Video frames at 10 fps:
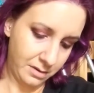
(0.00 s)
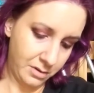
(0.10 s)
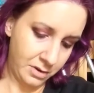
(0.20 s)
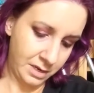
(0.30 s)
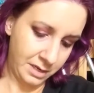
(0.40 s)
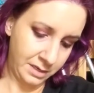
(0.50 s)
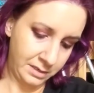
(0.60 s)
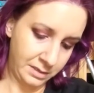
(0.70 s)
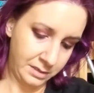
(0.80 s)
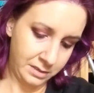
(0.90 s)

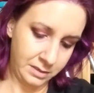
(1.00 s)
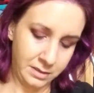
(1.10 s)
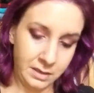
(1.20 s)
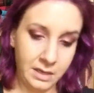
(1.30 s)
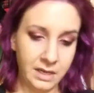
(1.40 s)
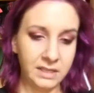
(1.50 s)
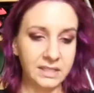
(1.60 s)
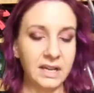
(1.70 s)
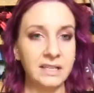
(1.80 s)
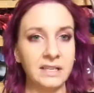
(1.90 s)
because
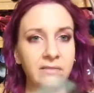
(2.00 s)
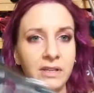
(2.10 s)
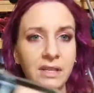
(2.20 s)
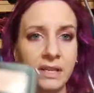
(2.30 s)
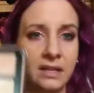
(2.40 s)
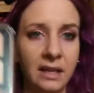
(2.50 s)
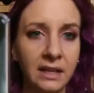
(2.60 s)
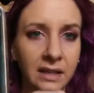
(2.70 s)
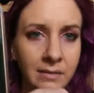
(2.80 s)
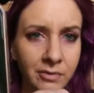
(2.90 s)
it has everything
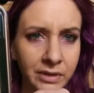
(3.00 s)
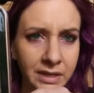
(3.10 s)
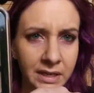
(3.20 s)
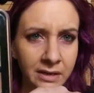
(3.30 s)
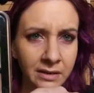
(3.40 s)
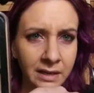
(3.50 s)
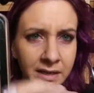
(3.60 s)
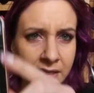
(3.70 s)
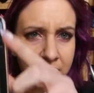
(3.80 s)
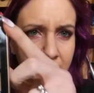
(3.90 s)
like labeled in here,
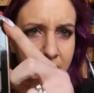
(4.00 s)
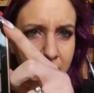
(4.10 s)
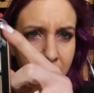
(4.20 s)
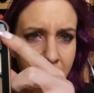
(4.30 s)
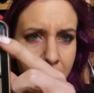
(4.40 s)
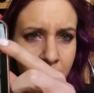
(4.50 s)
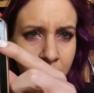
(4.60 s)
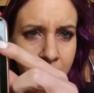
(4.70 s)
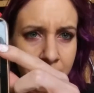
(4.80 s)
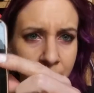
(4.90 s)
like it says number
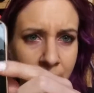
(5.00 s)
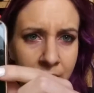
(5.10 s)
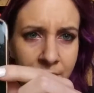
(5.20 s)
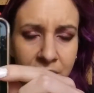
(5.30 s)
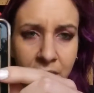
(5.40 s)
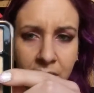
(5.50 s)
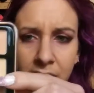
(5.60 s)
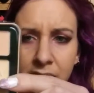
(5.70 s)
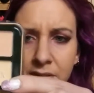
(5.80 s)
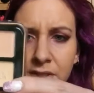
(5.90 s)
1 prepped,
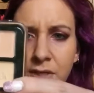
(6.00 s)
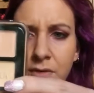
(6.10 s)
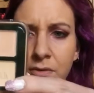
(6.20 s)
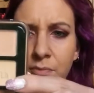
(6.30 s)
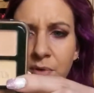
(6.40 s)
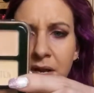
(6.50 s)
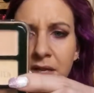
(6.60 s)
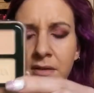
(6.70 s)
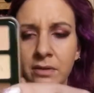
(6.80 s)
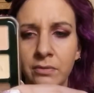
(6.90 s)
2
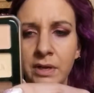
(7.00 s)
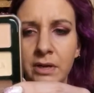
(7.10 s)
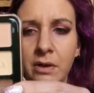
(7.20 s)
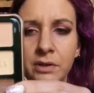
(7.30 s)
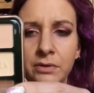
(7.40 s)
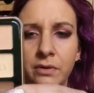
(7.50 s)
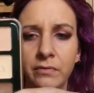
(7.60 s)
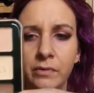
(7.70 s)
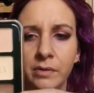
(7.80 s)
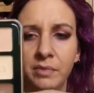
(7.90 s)
brighten, 3 contour,
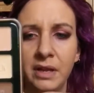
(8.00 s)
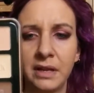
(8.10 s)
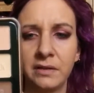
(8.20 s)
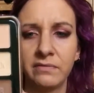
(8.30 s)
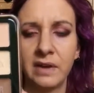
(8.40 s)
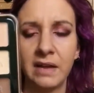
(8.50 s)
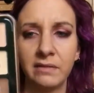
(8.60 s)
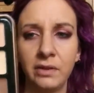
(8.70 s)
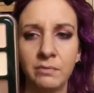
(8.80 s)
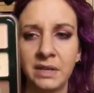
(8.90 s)
4 blend, 5
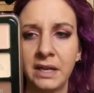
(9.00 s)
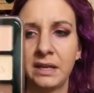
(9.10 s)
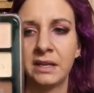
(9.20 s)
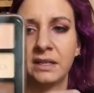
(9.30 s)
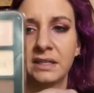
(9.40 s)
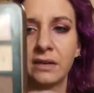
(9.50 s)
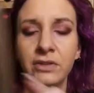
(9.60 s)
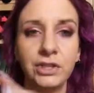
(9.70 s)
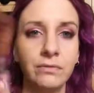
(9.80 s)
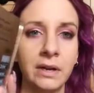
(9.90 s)
illuminate, and it
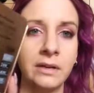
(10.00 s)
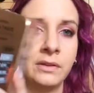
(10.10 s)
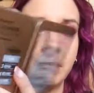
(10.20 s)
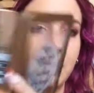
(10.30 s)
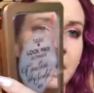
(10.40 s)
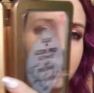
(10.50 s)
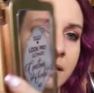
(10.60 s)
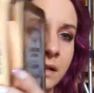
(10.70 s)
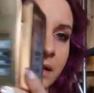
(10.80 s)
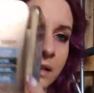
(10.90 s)
tells you right on the back,
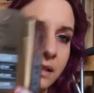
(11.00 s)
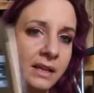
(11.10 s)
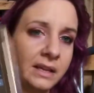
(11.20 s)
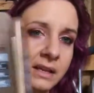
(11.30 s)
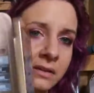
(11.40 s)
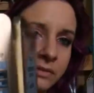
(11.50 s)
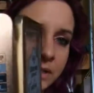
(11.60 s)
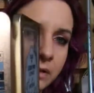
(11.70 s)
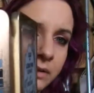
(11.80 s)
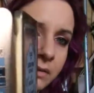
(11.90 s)
like it'll
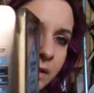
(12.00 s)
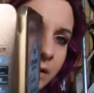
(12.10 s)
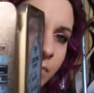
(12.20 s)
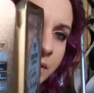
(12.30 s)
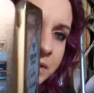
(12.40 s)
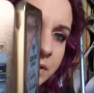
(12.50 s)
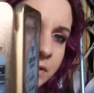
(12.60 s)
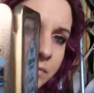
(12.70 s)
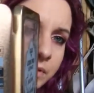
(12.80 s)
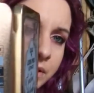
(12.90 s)
tell you like what to
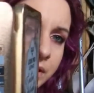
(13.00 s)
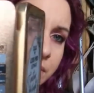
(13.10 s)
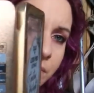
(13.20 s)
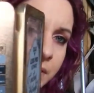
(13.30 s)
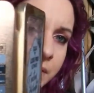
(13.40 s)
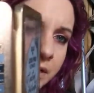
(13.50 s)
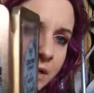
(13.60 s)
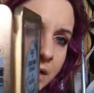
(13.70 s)
do with each one, and it